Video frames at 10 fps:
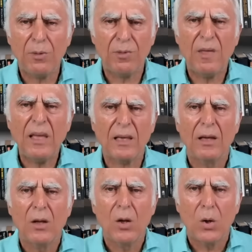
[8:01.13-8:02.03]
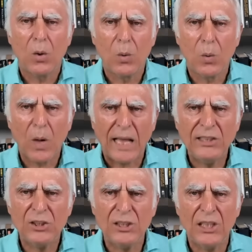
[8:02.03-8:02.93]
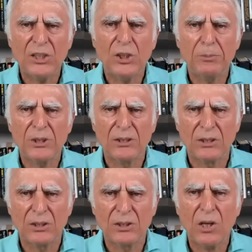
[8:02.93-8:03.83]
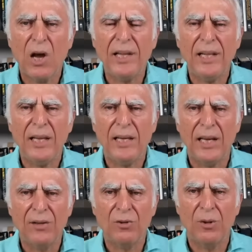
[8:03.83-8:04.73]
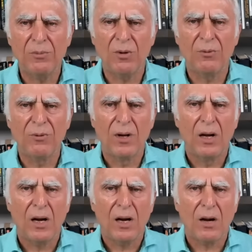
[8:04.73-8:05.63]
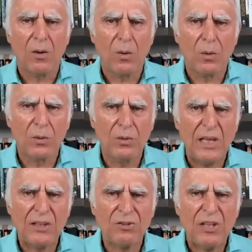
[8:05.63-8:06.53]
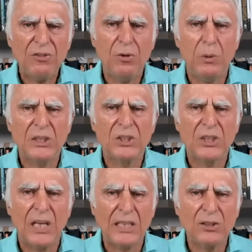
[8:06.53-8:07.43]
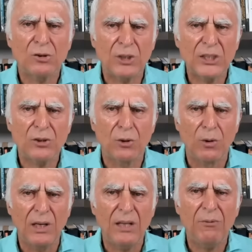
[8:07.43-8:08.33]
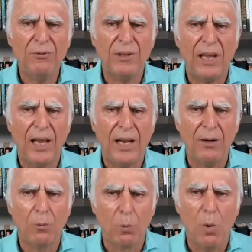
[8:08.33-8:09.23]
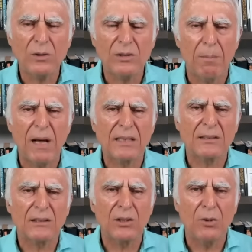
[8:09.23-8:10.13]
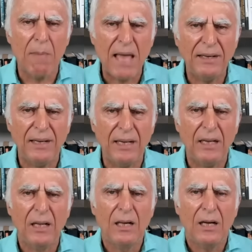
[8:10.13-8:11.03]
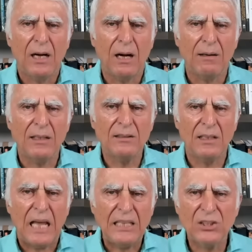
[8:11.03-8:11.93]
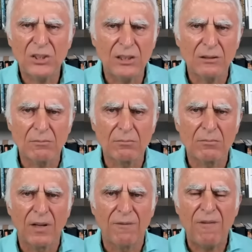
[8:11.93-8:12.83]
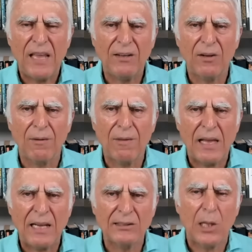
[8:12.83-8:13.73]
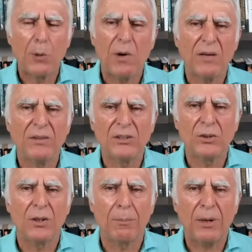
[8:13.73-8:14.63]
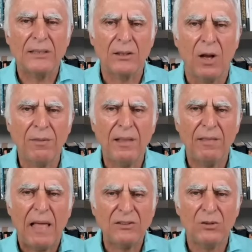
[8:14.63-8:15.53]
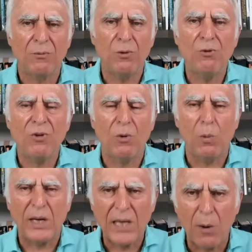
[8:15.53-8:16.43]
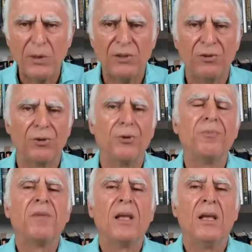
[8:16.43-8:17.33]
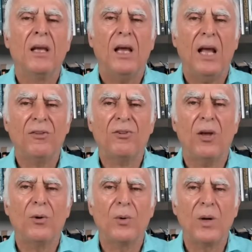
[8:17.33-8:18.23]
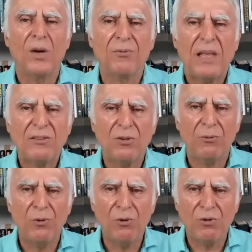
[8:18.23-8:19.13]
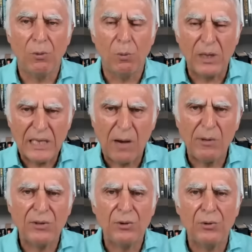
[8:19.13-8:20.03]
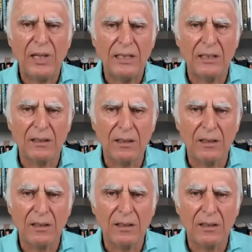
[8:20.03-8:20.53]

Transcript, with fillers: think ancient Egyptian society, in terms of the extent to which extraterrestrial lived and walked amongst humanity, uh, is an ancient event that has no relevance to the present. I think that's the future we're going to. And so, if that's the future we're going to, then